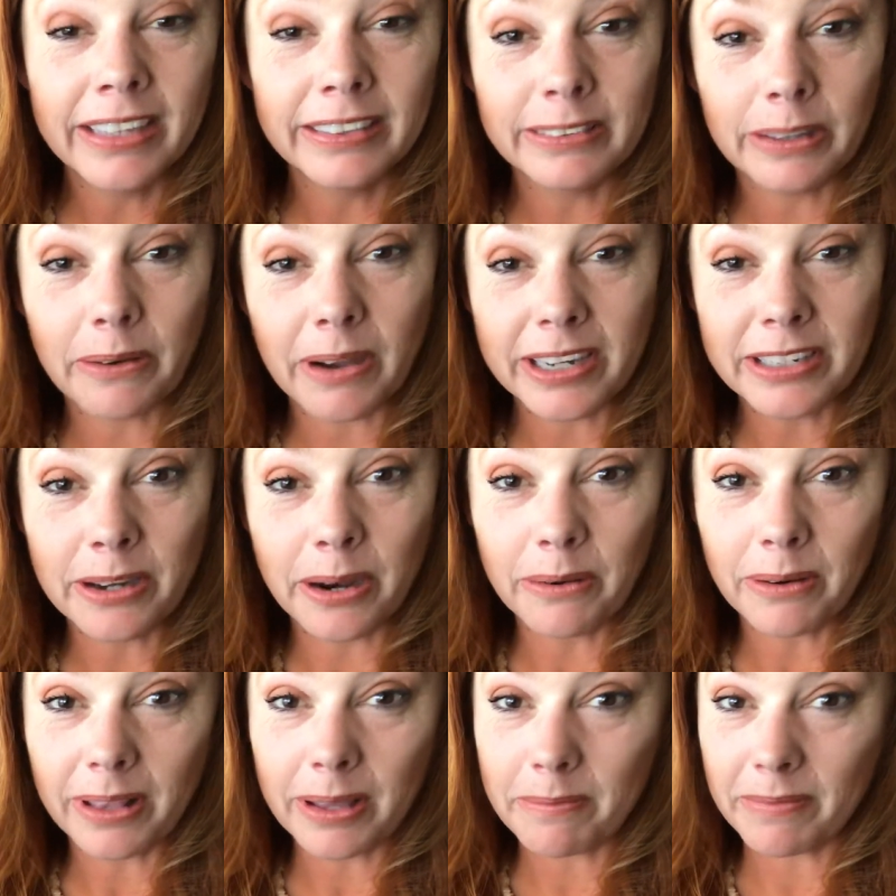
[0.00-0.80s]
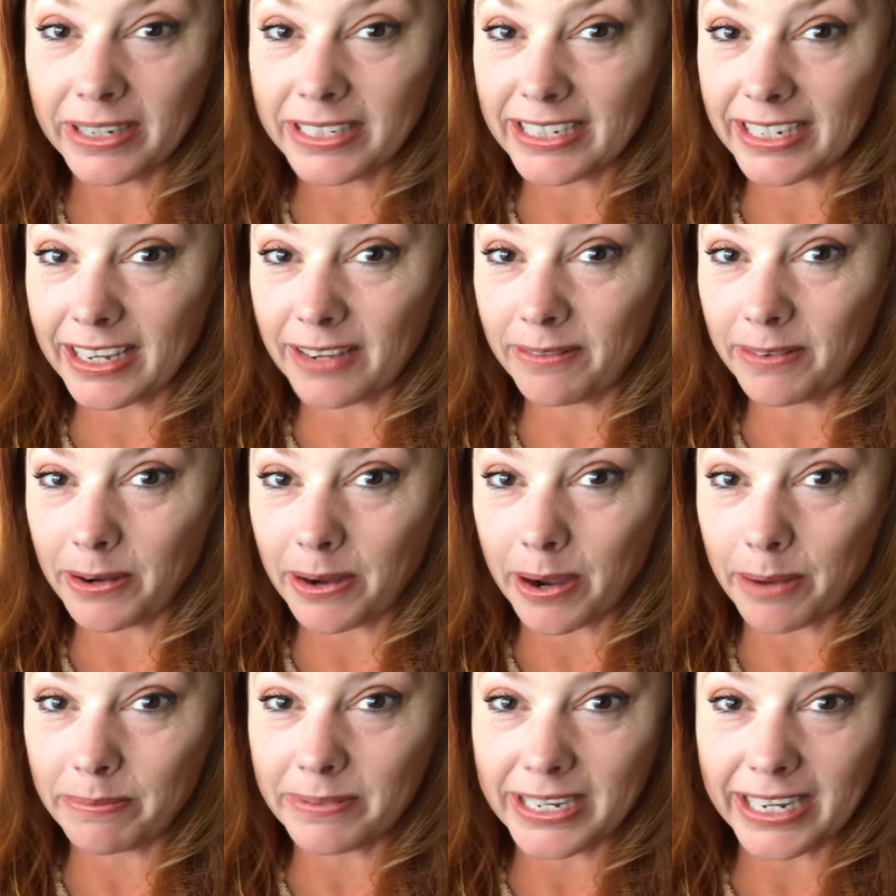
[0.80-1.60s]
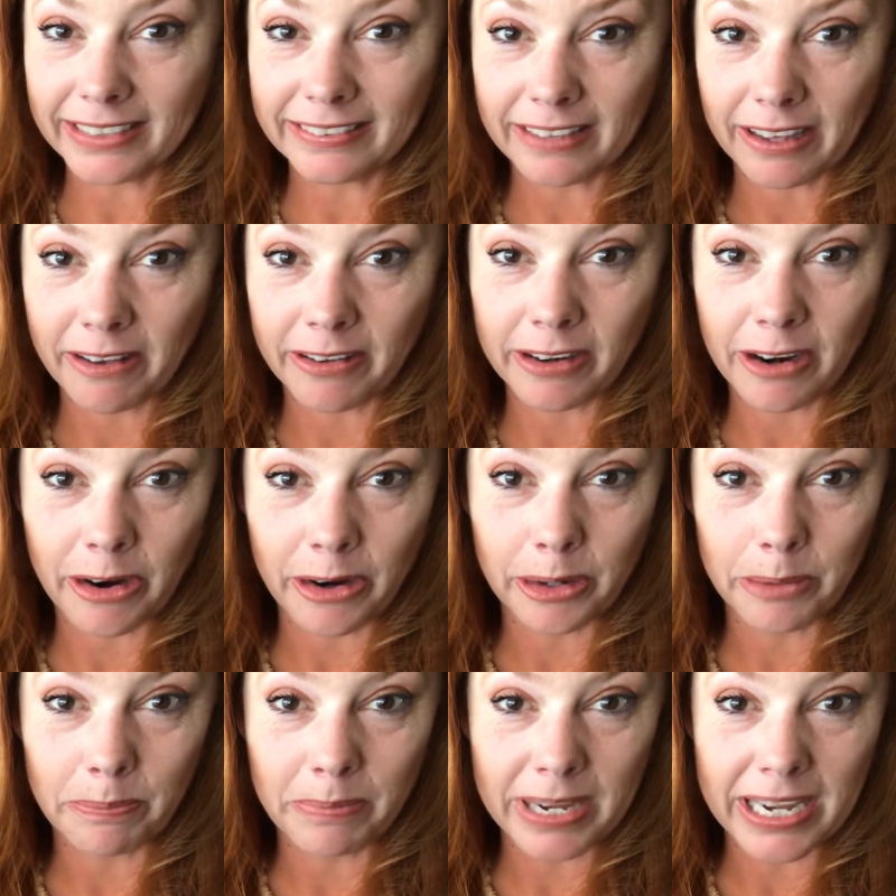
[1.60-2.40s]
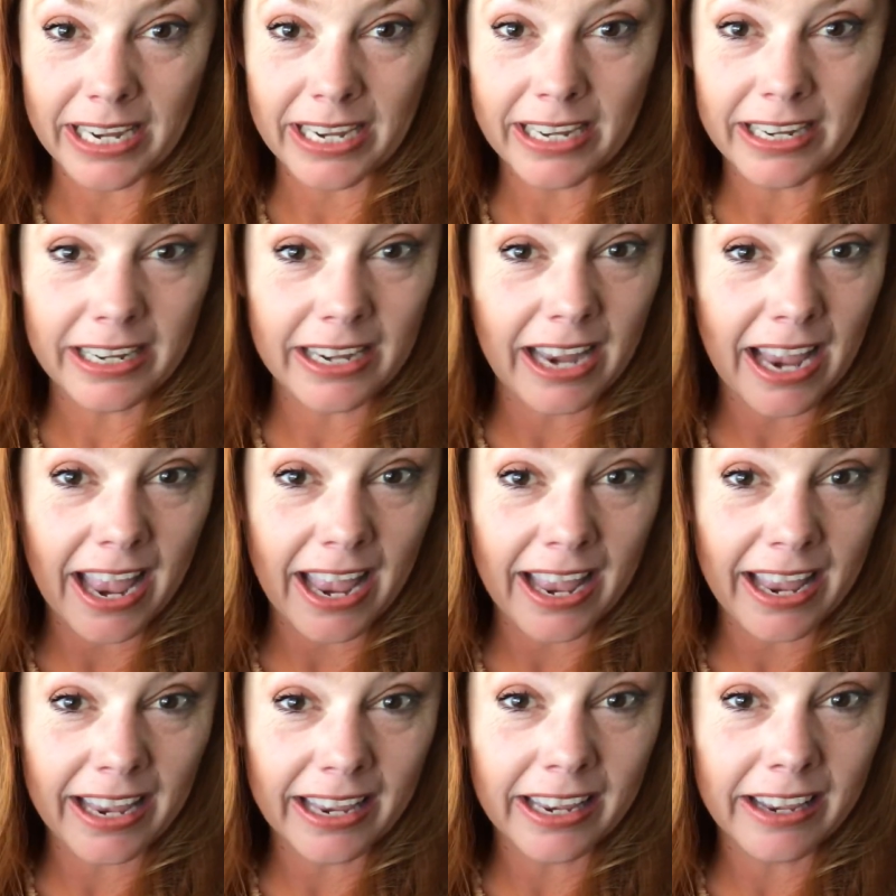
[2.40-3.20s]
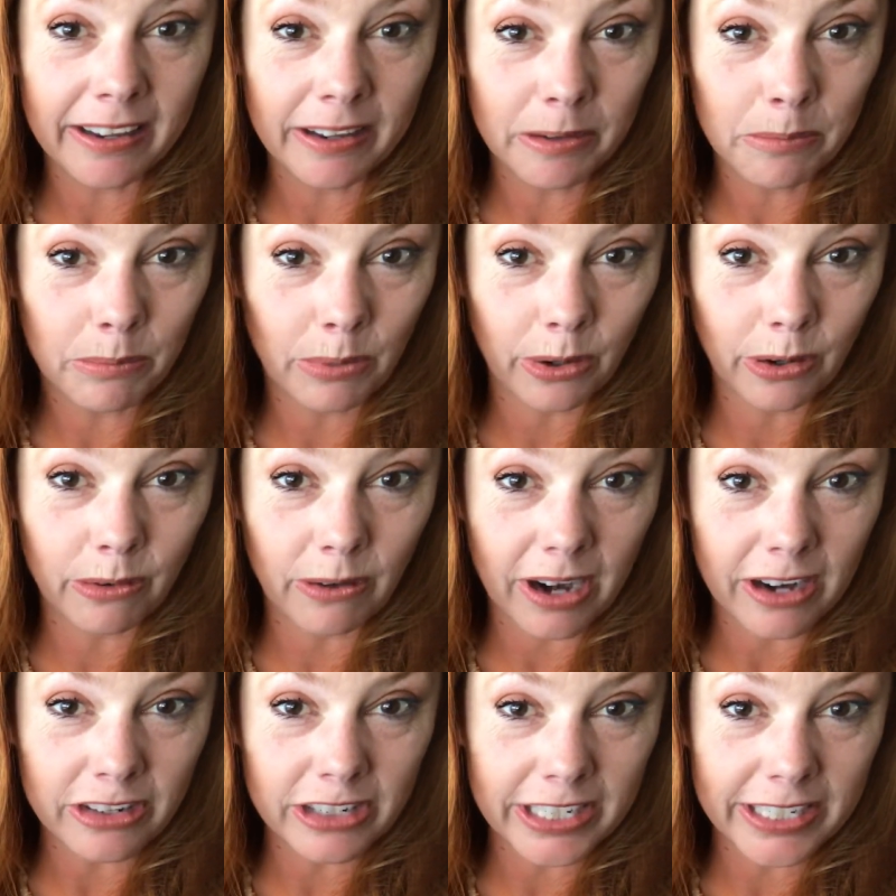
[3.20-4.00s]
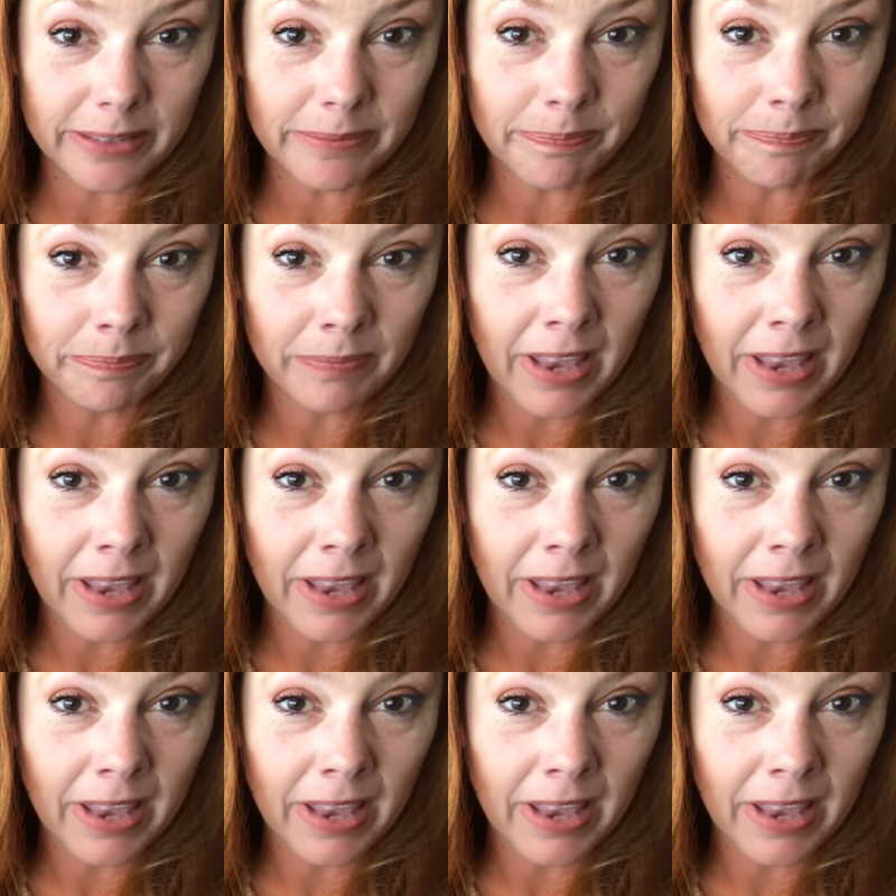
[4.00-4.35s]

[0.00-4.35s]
So I totally meant to give you updates on our pea egg progression.